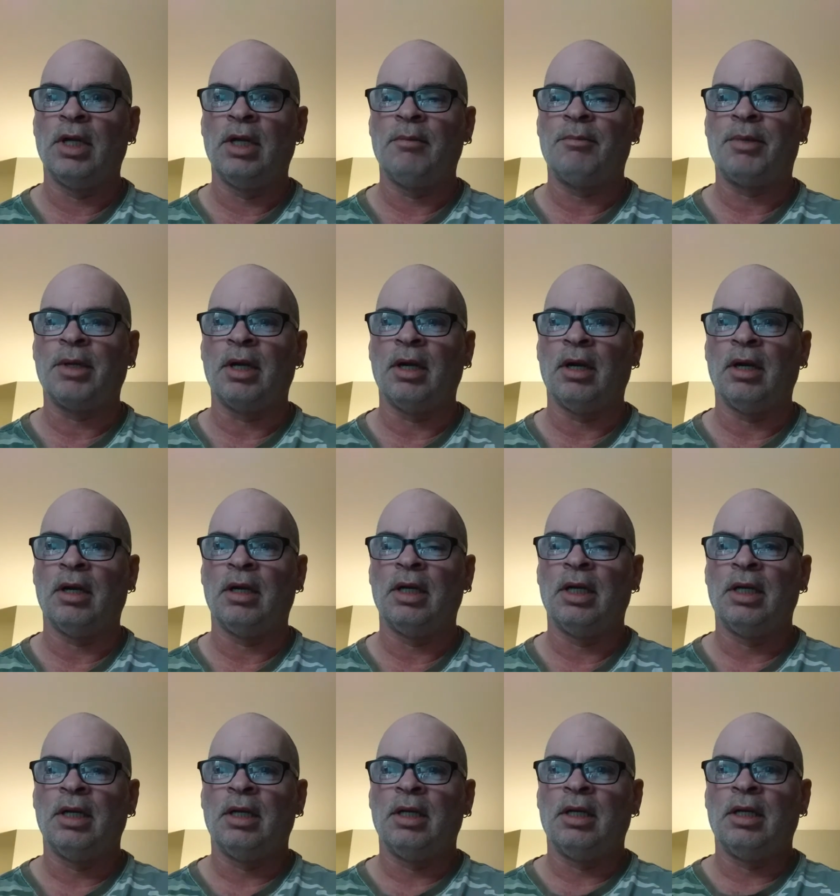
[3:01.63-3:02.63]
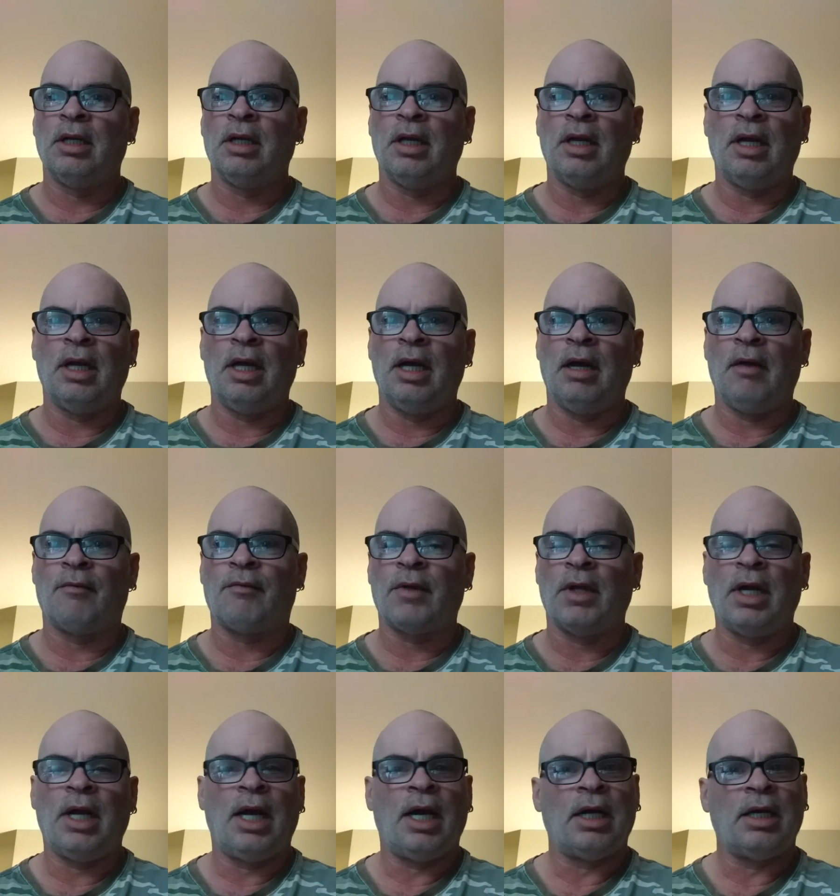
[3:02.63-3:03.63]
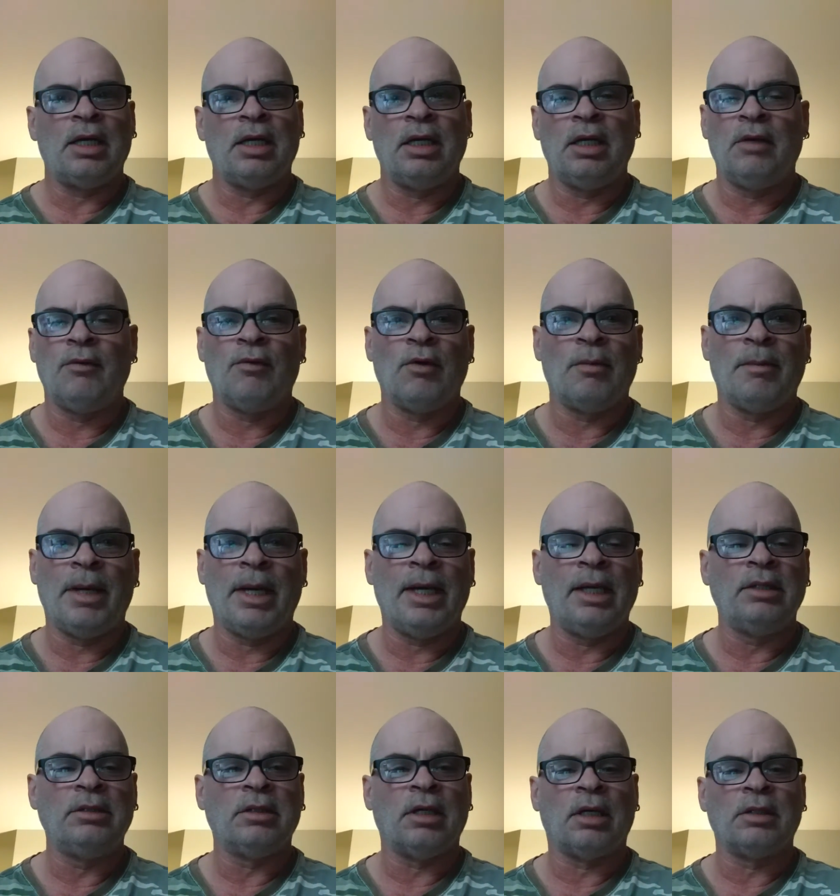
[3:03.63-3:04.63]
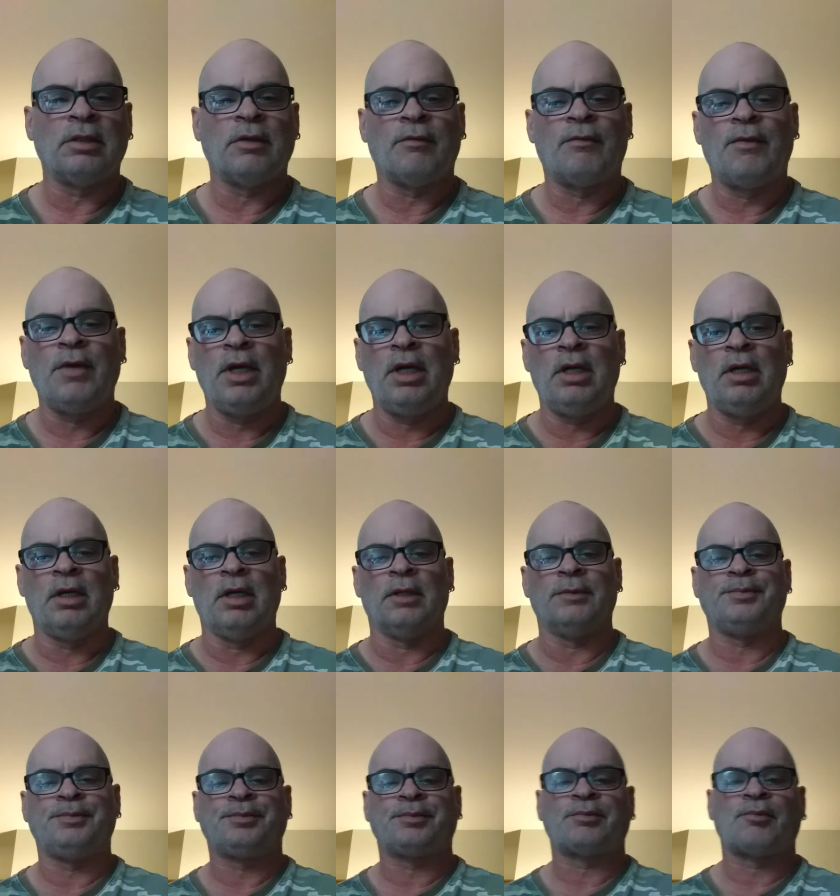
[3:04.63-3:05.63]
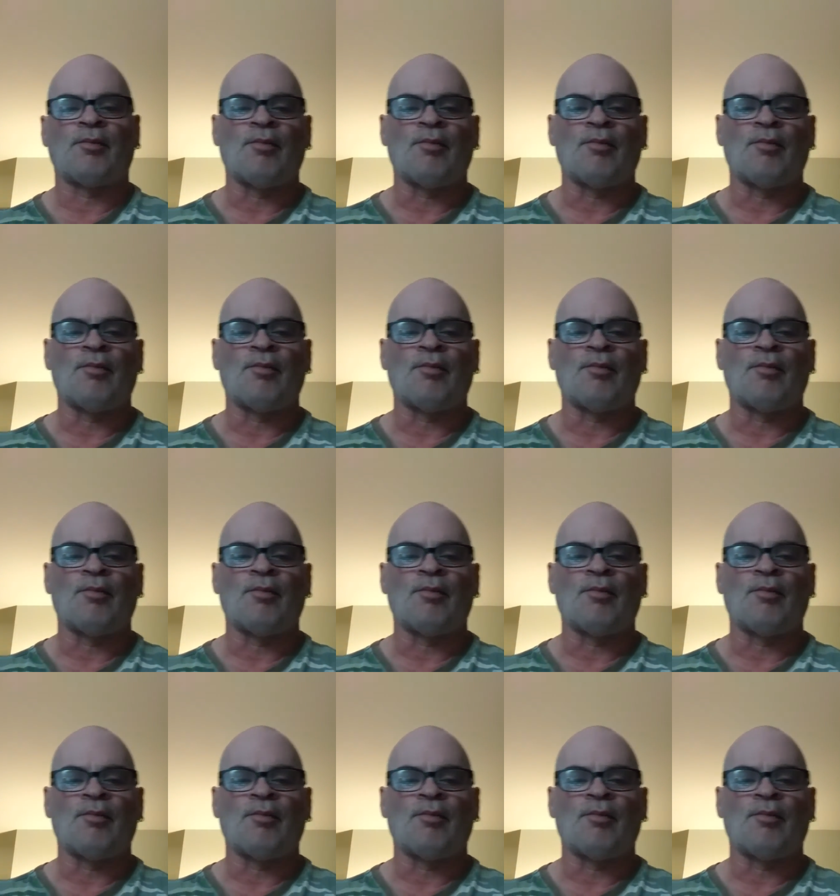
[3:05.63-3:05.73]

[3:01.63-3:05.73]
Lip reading: Olympia. After that, he remained undefeated.